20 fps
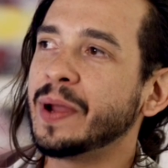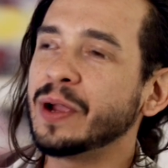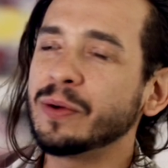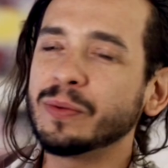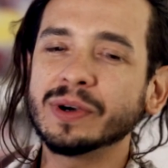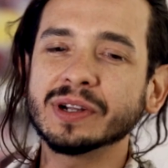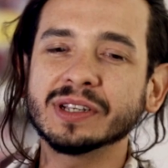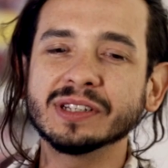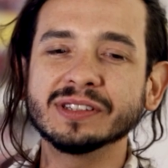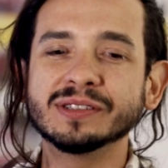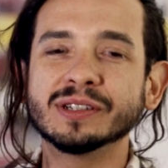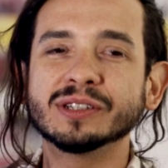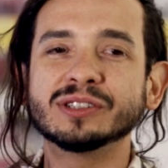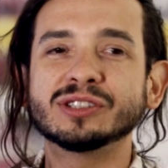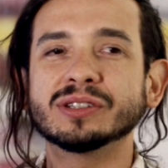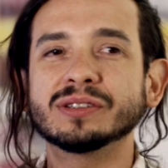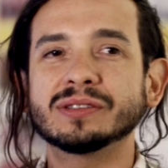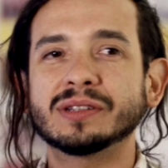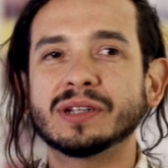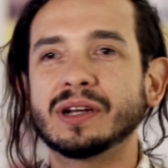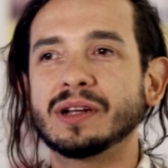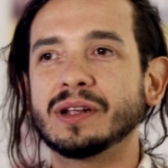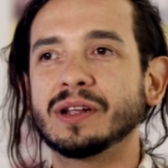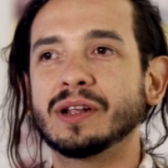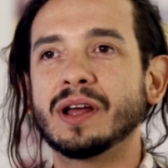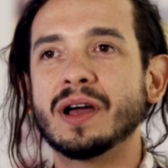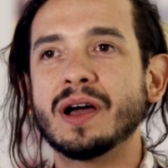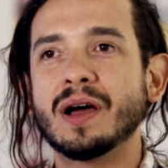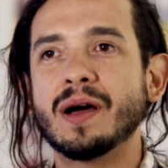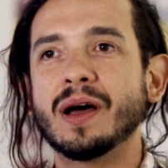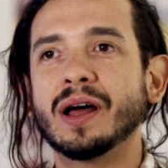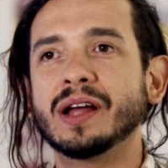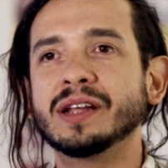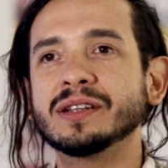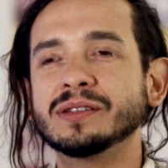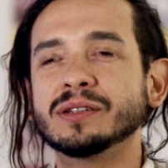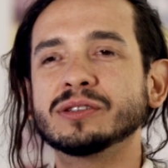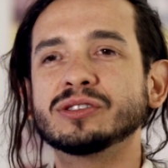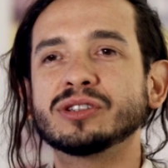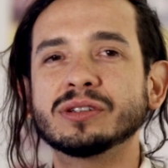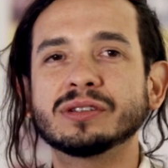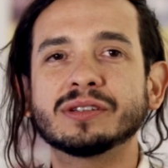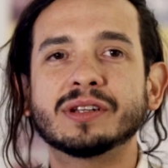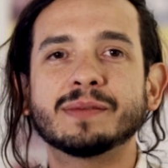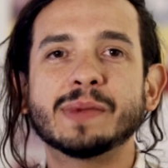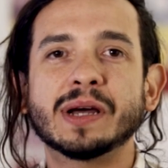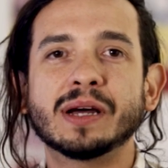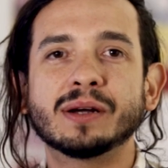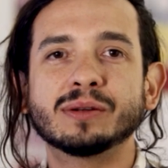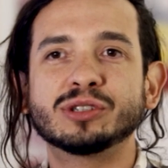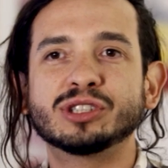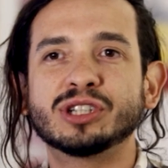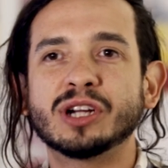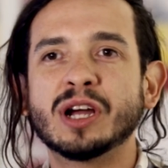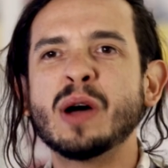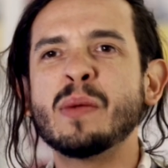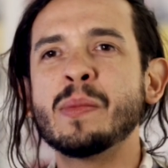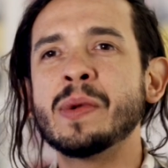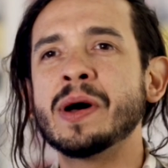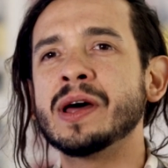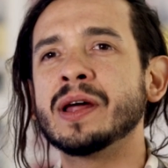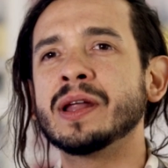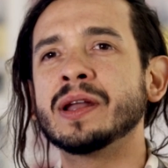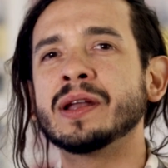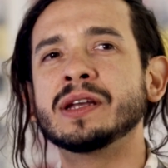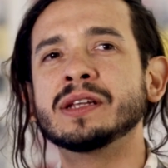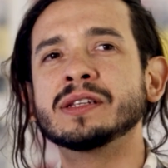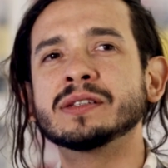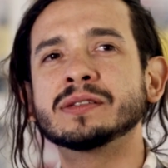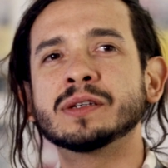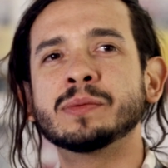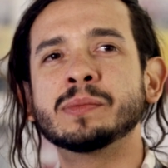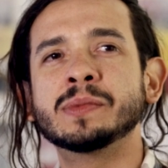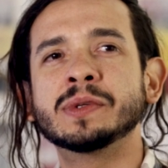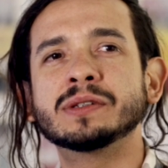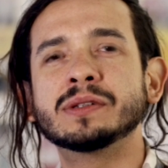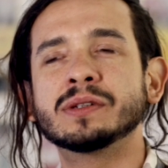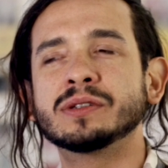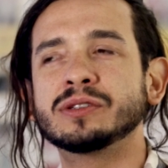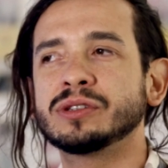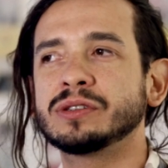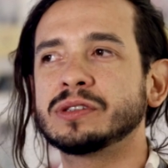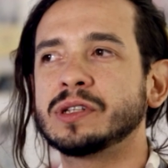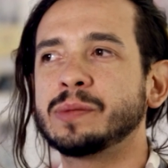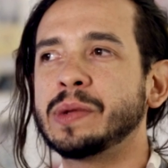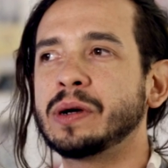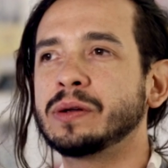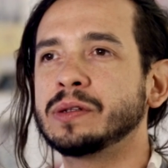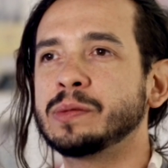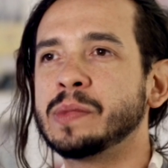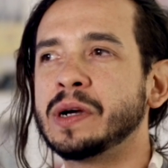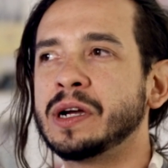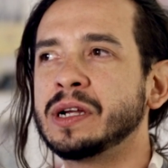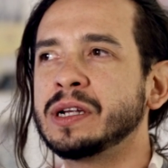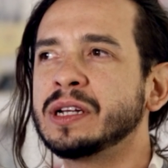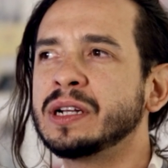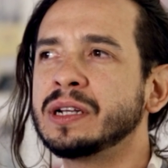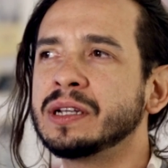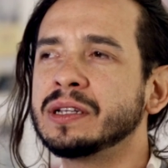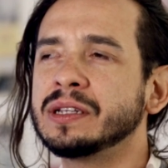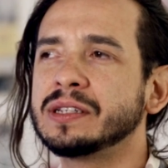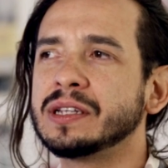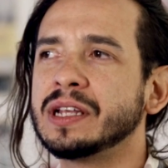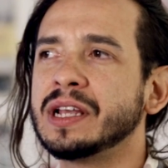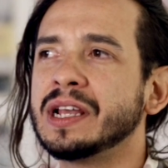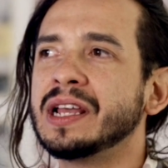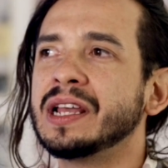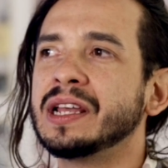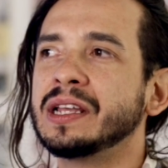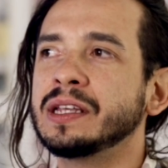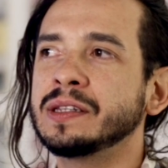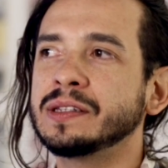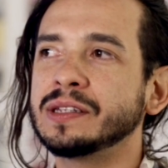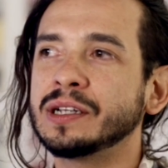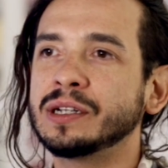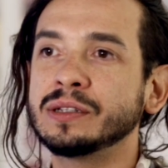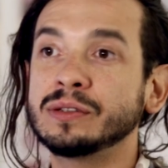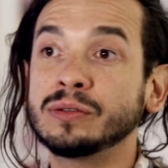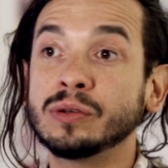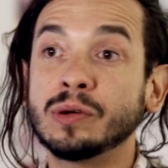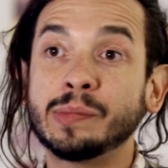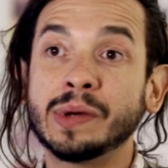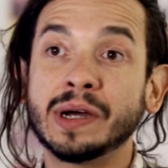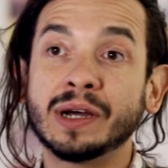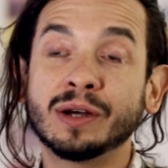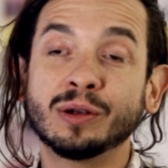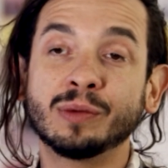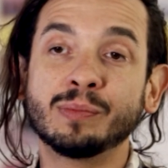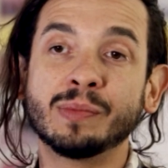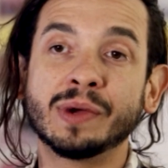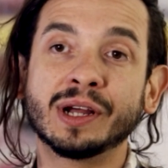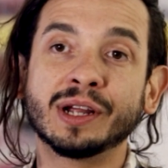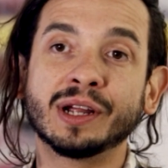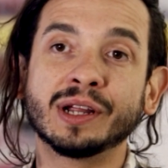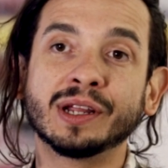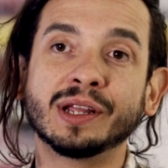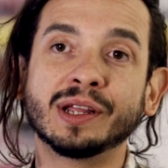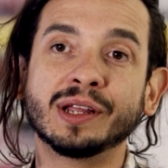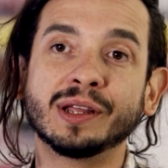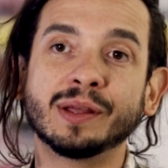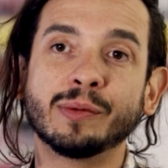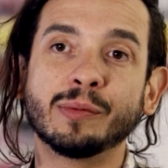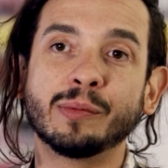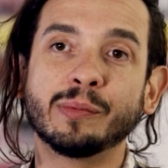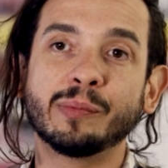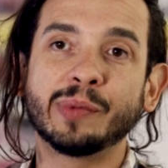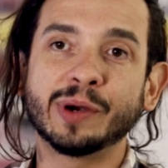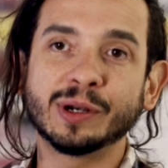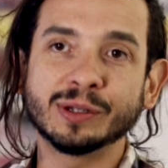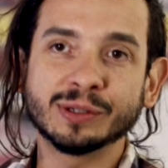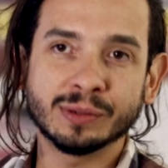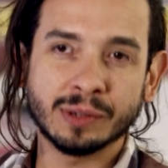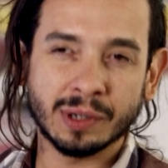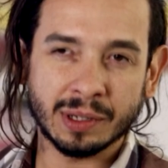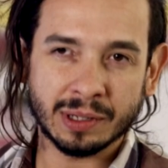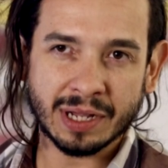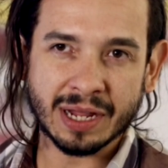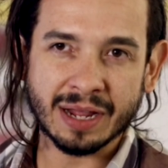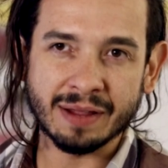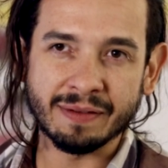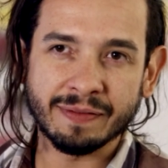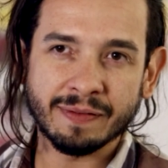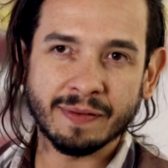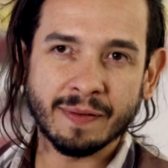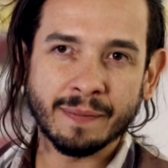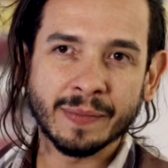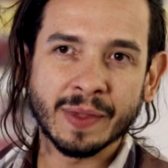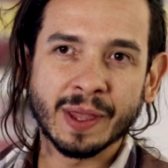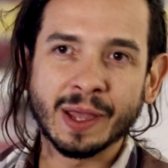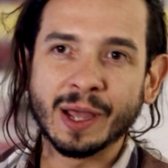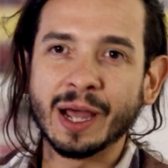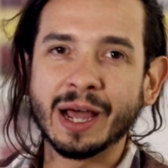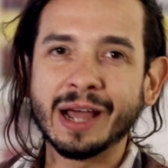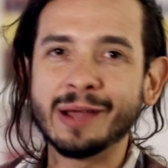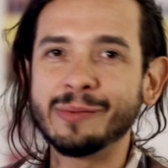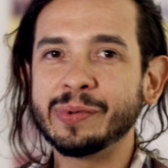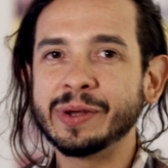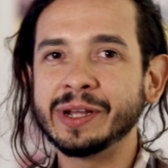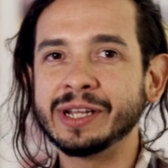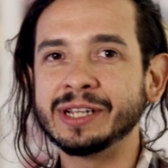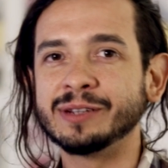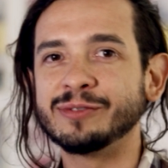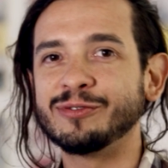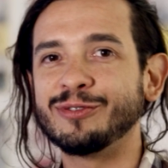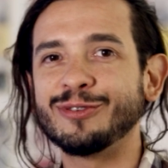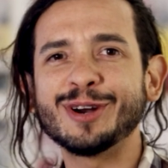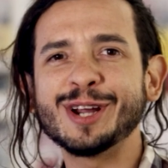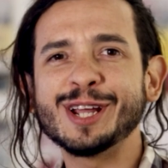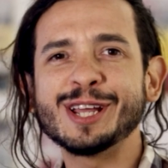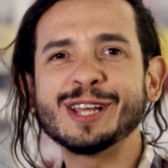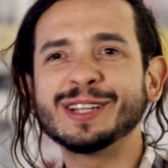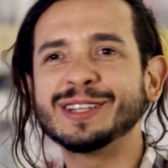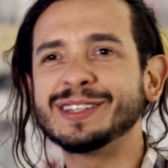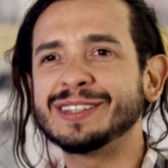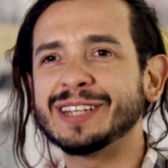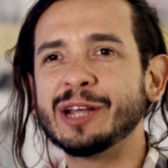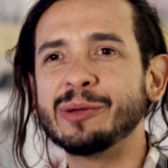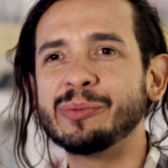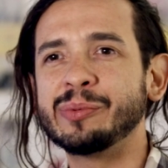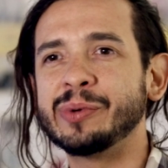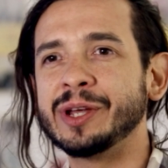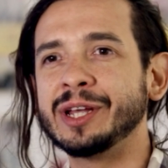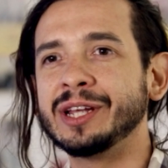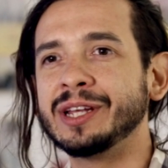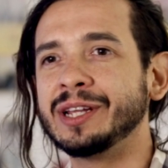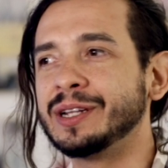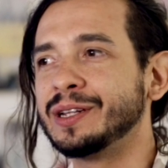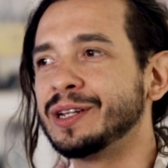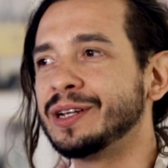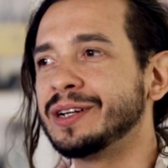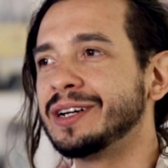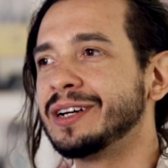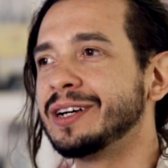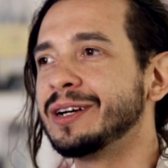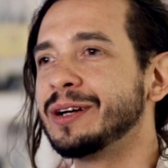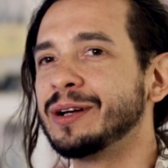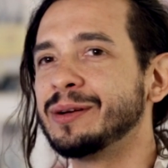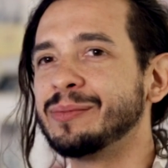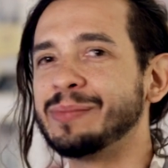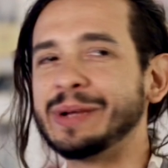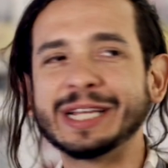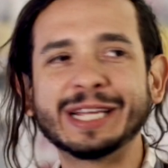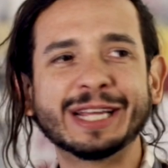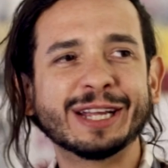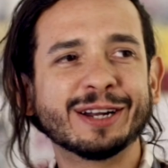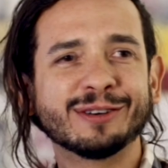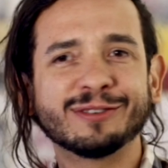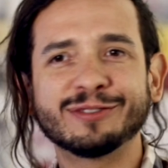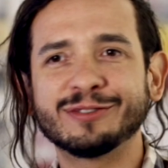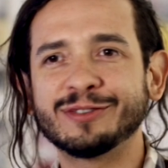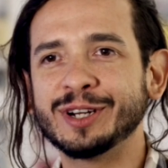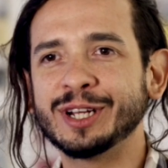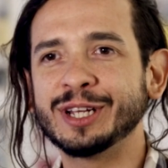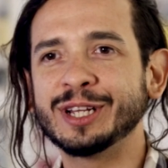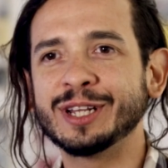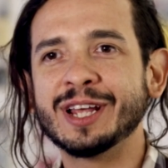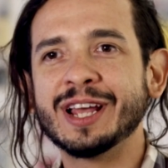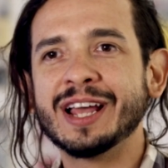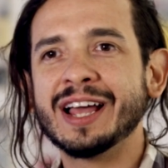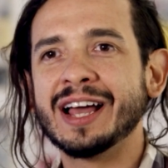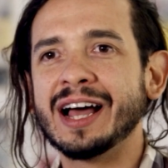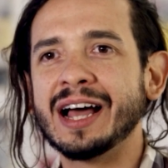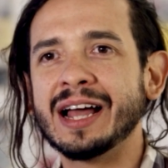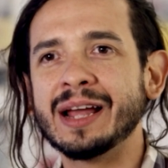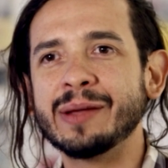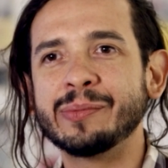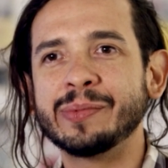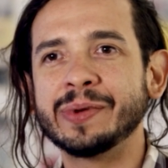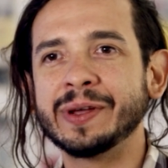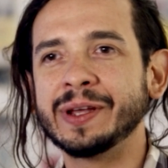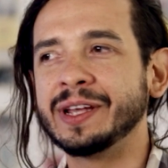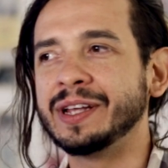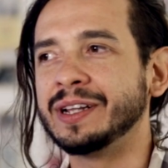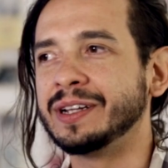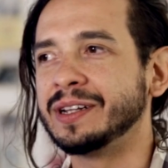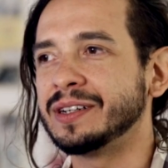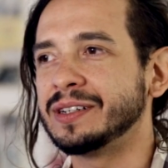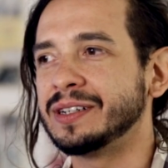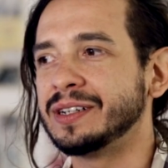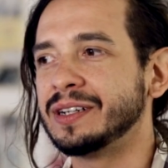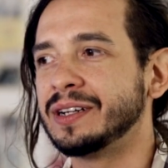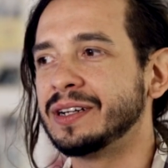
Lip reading: My work is not just about shamanism, it's not just about Mayans, it's also about my personal life. I paint friends, I paint my girlfriend, I paint